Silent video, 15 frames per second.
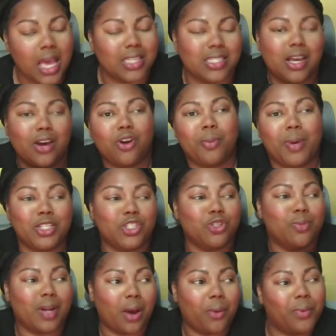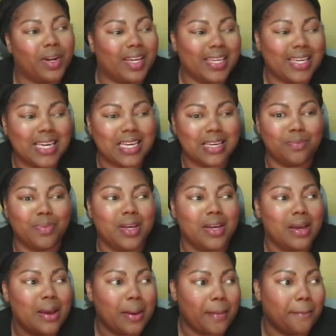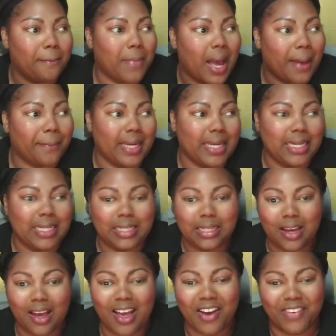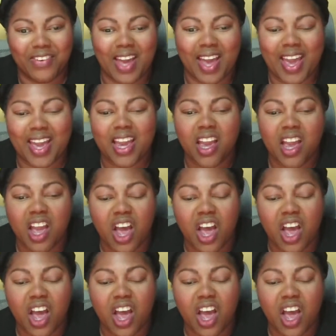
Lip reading: Because I don't know about you, but I want to keep my money. Okay.